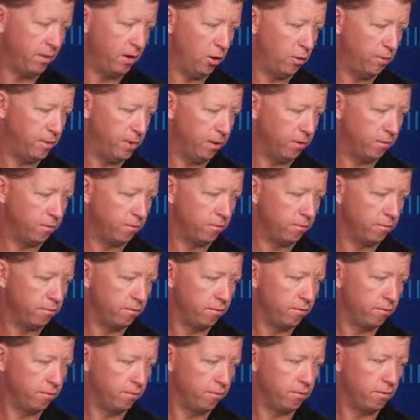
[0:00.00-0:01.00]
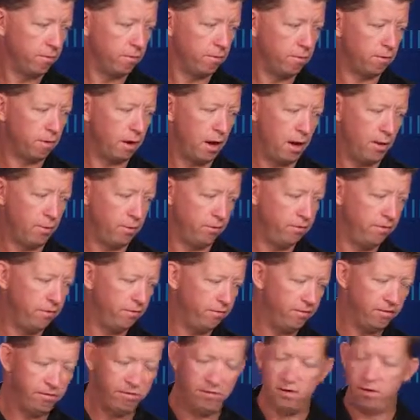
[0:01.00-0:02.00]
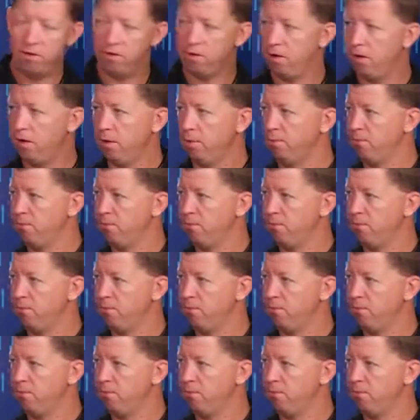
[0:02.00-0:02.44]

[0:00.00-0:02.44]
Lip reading: about, I would say 15 times.